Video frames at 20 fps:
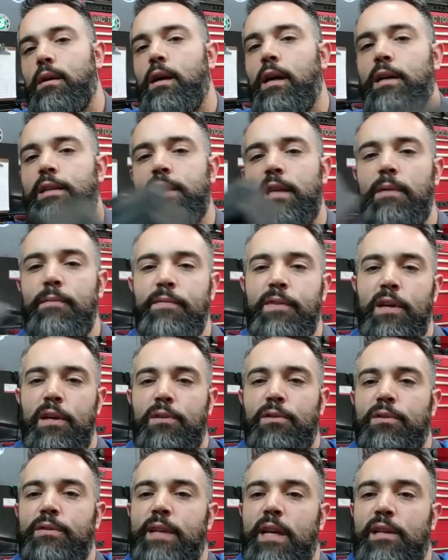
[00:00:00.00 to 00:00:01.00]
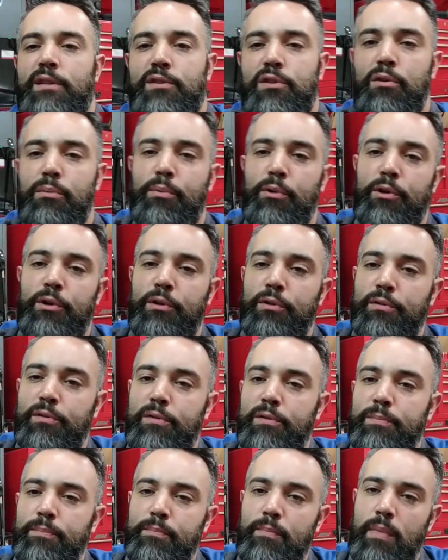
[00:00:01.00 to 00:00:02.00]
On some vehicles like
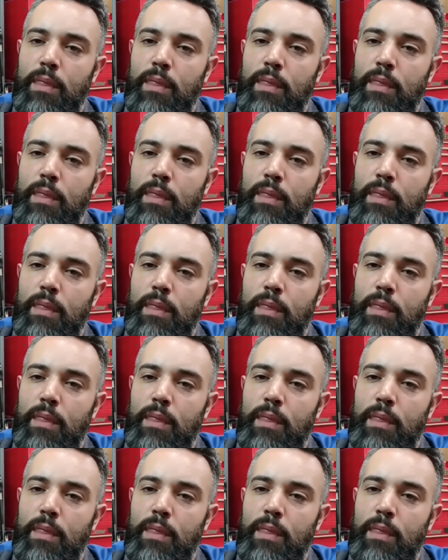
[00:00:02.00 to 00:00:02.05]
Subarus,